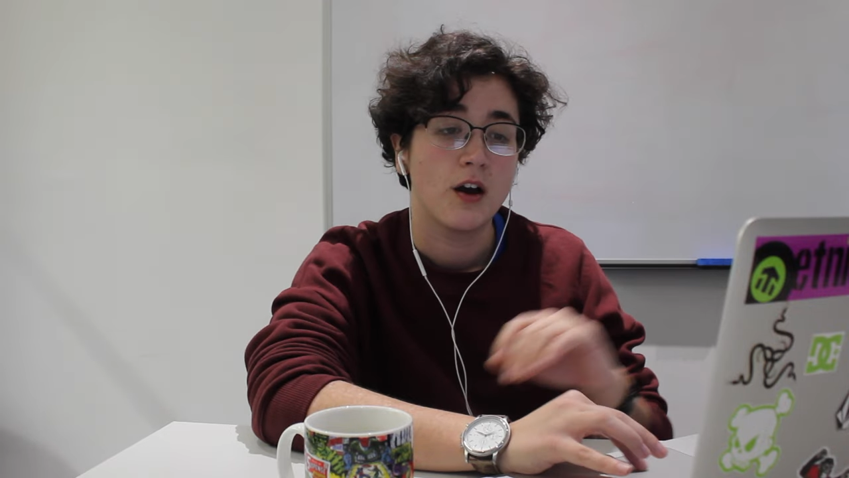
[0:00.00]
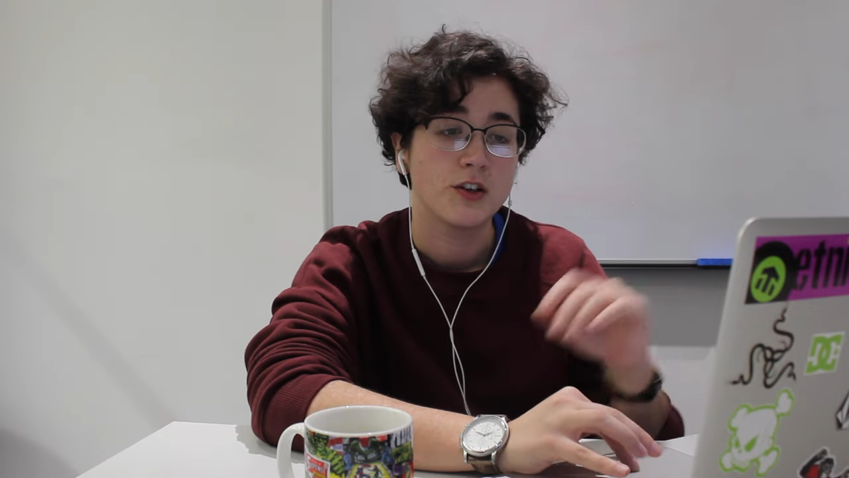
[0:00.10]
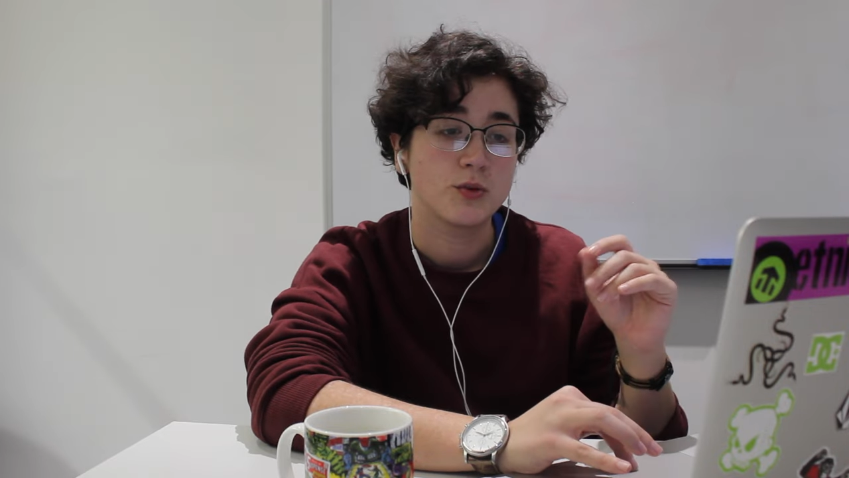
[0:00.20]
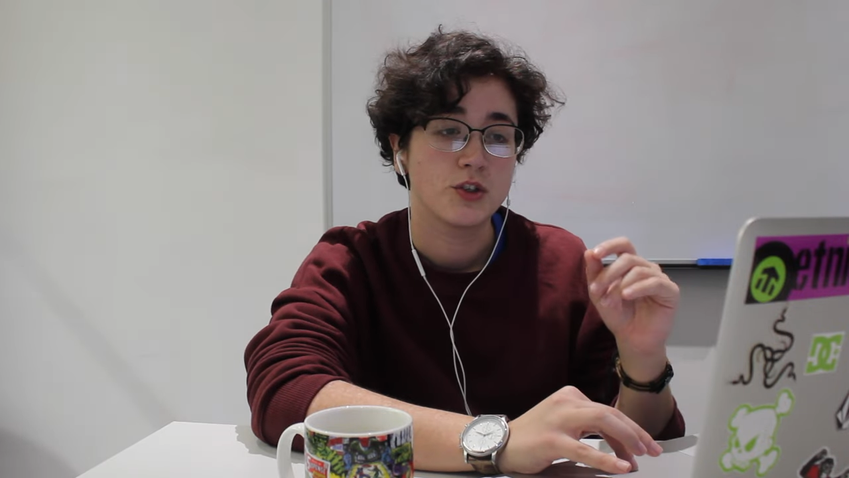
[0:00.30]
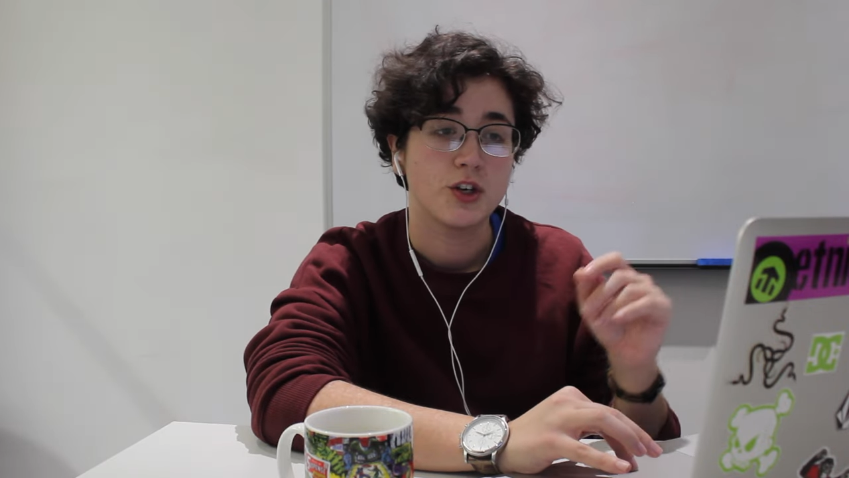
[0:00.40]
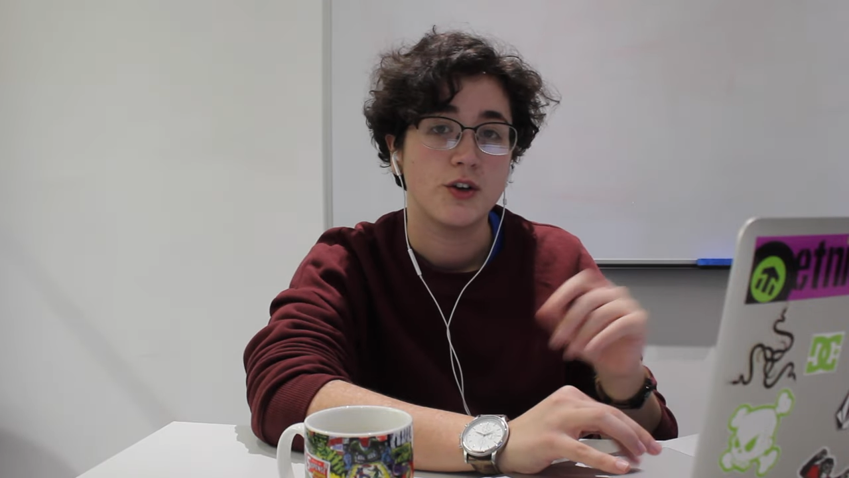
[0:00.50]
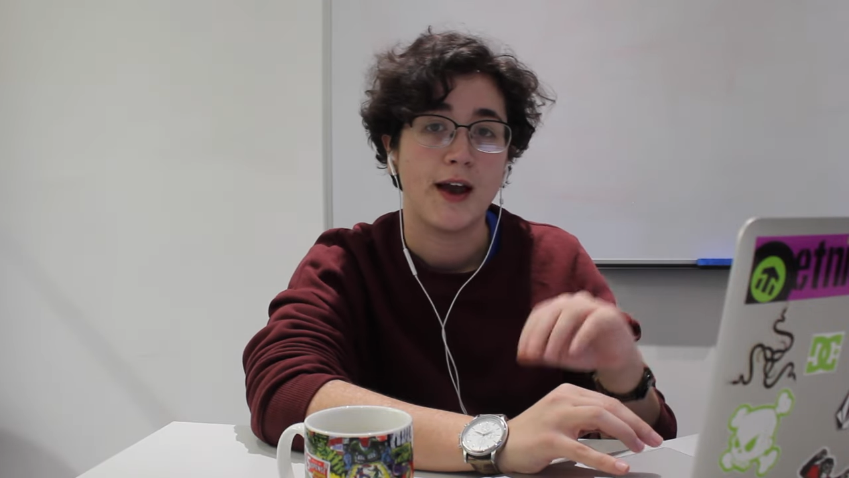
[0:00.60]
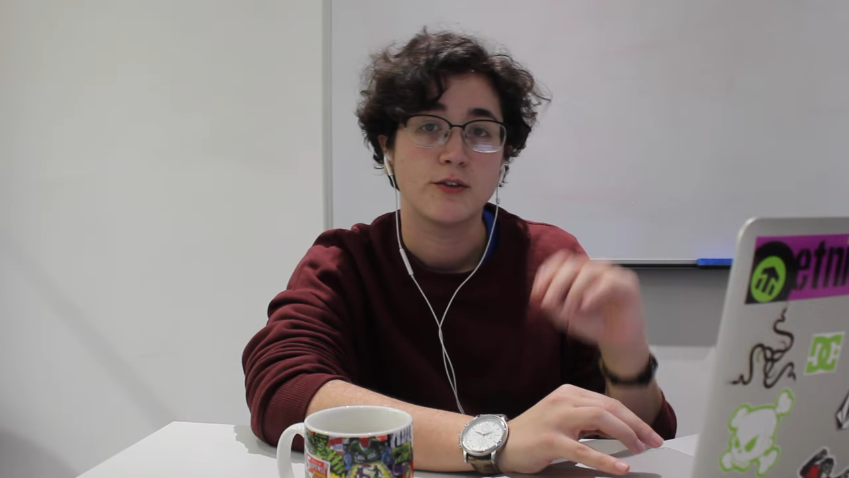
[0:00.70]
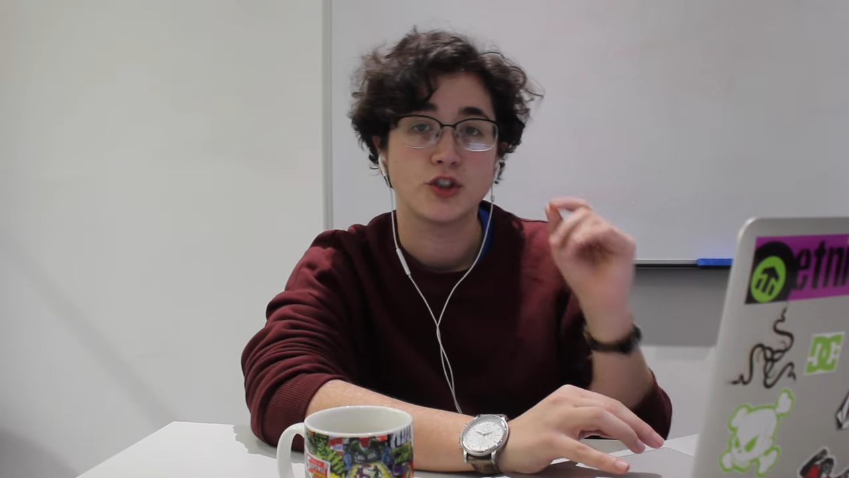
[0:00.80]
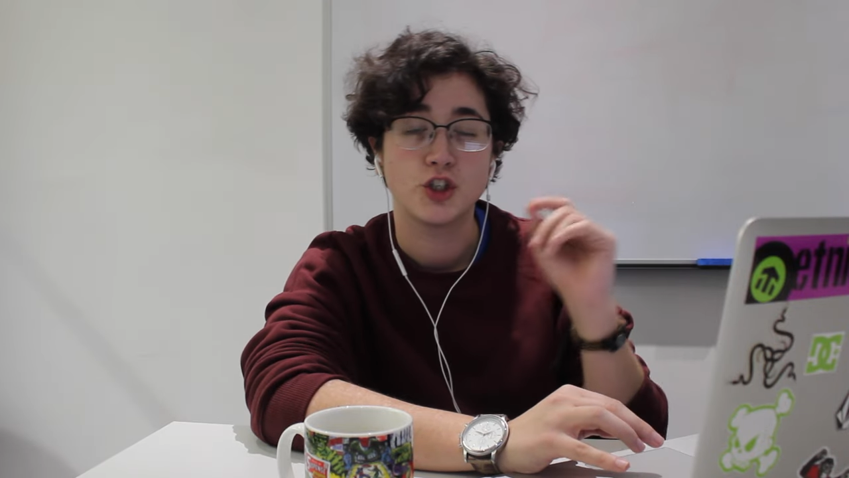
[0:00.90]
I just want to show you
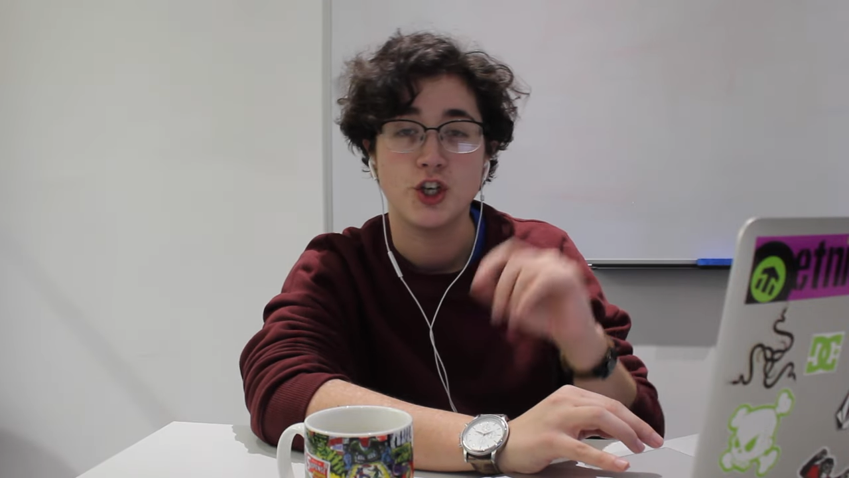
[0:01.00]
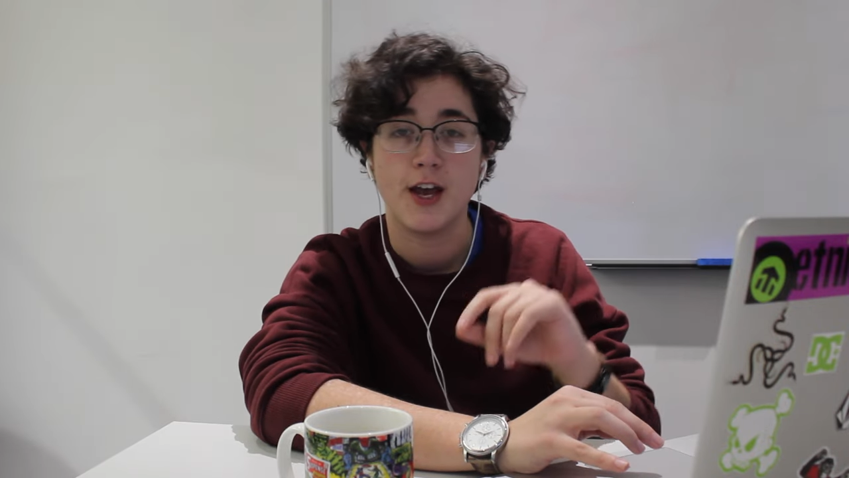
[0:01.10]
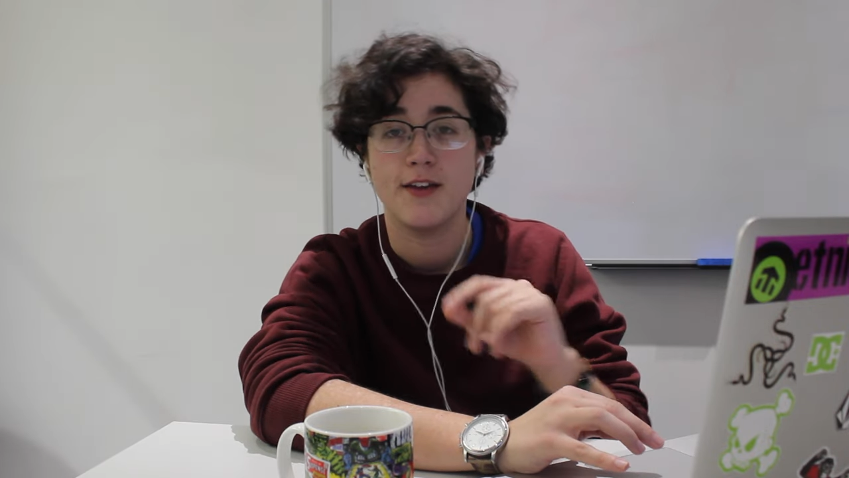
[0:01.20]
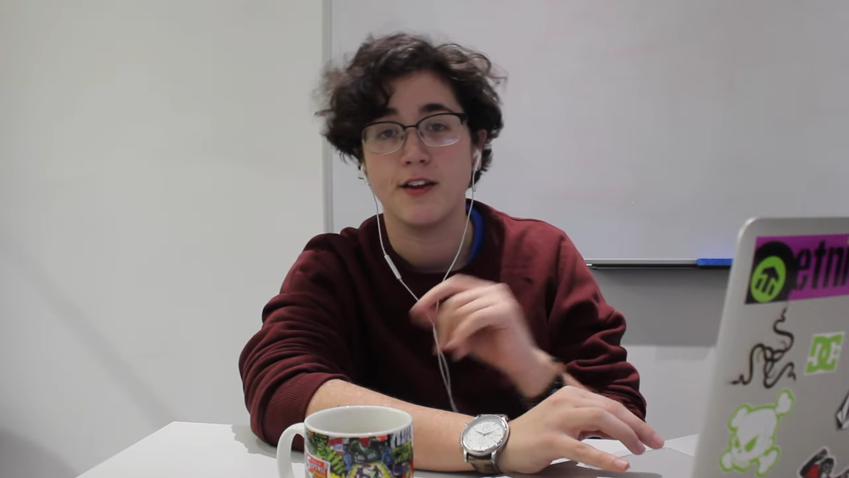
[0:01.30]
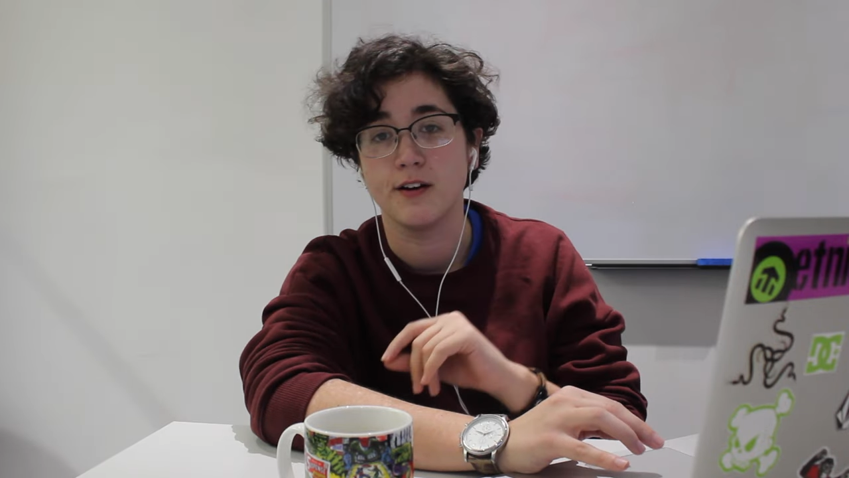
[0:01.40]
how to share